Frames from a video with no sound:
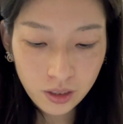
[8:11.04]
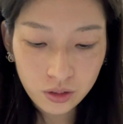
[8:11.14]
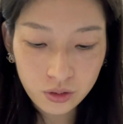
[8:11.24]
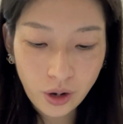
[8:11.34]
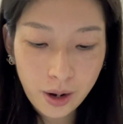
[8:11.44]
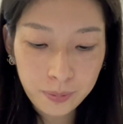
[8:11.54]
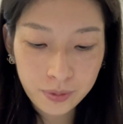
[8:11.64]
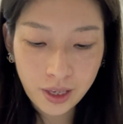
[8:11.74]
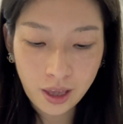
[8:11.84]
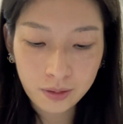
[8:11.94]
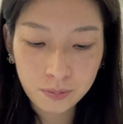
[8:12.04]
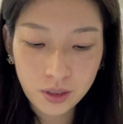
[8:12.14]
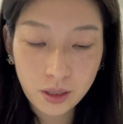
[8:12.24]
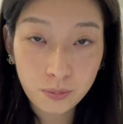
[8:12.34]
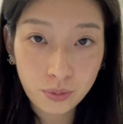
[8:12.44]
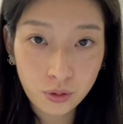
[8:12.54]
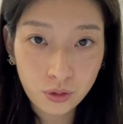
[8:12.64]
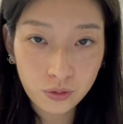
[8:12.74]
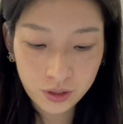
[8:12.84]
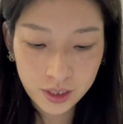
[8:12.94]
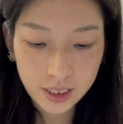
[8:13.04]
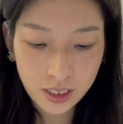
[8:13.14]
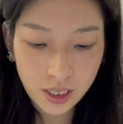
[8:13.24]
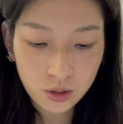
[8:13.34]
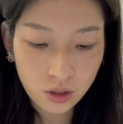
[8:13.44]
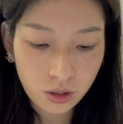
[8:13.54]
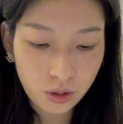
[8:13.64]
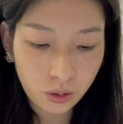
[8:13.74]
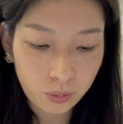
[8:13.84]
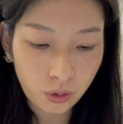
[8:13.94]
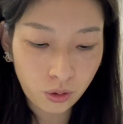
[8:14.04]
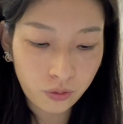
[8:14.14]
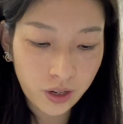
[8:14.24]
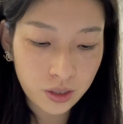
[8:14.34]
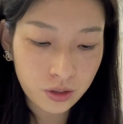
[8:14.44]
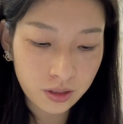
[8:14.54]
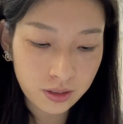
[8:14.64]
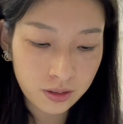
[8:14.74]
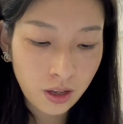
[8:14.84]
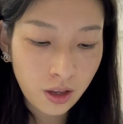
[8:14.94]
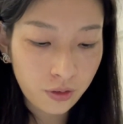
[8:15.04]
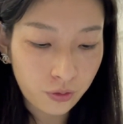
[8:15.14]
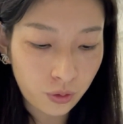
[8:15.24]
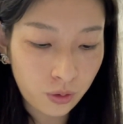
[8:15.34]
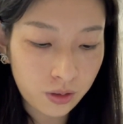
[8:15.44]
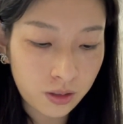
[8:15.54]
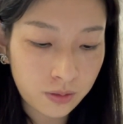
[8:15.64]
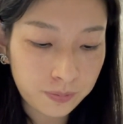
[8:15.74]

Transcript: Grab can improve digital professions for the